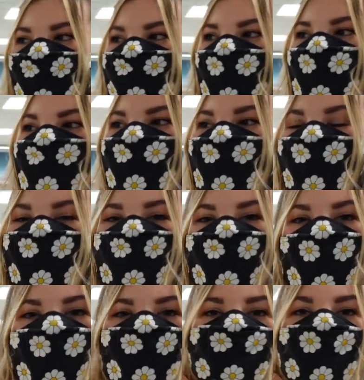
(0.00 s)
in my video
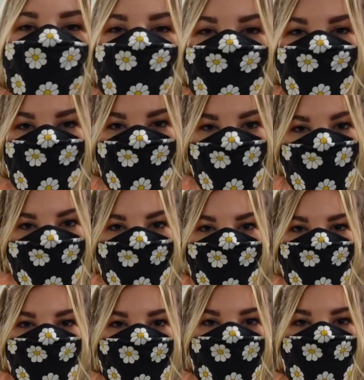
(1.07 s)
that I'm getting this shirt for
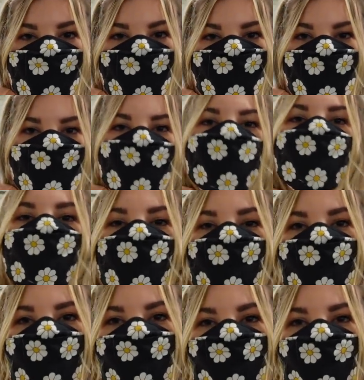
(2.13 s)
myself because I know Chloe
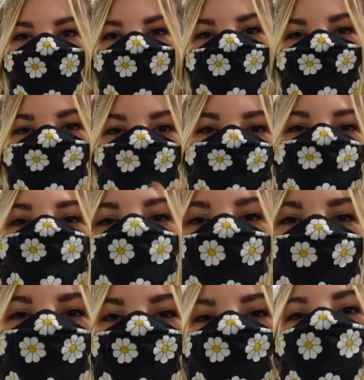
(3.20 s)
wouldn't wear it, she was
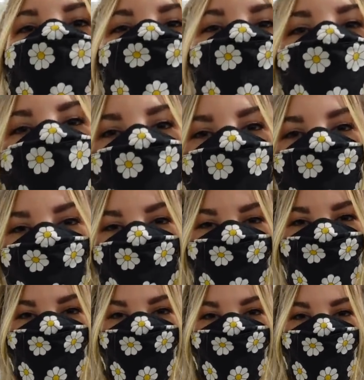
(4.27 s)
telling you guys, I hope that
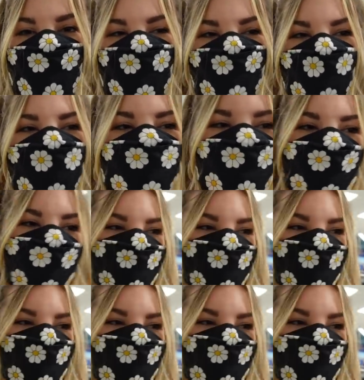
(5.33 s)
she doesn't get that for